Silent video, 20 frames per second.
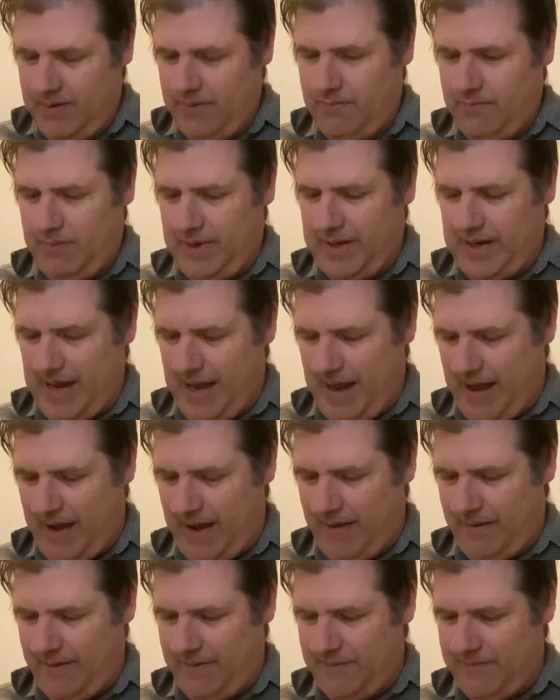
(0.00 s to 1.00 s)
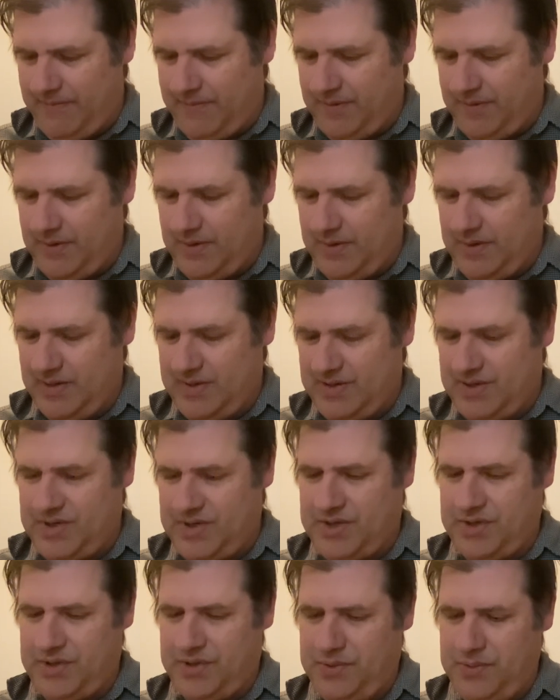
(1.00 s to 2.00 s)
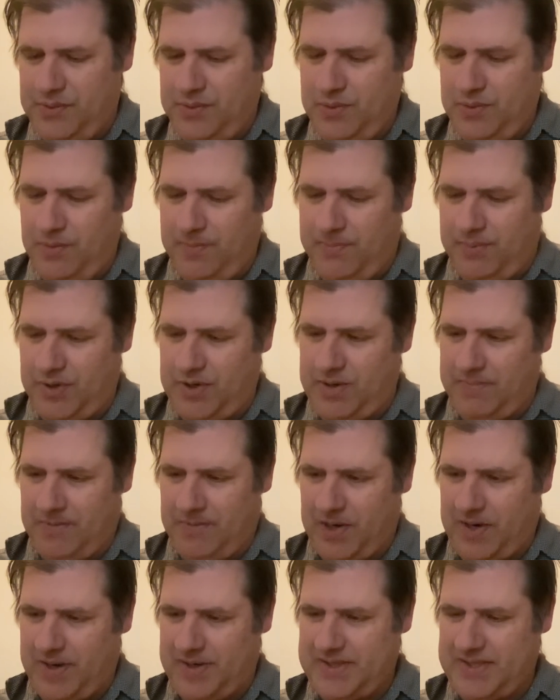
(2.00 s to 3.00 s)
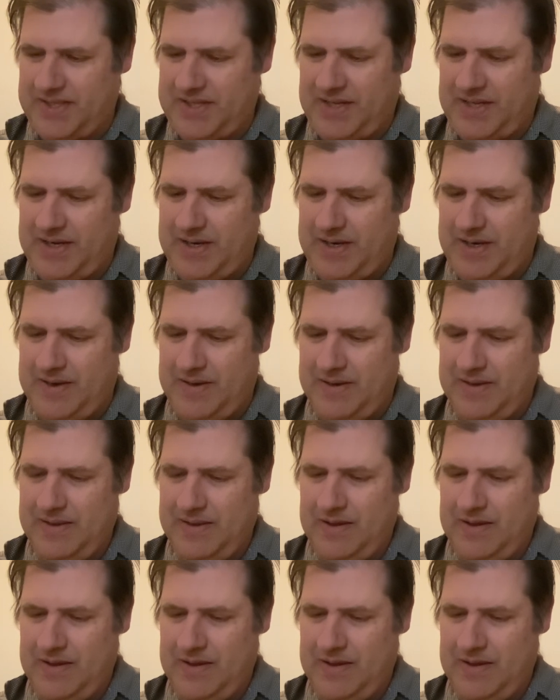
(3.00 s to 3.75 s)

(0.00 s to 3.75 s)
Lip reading: We have two bookmarks here.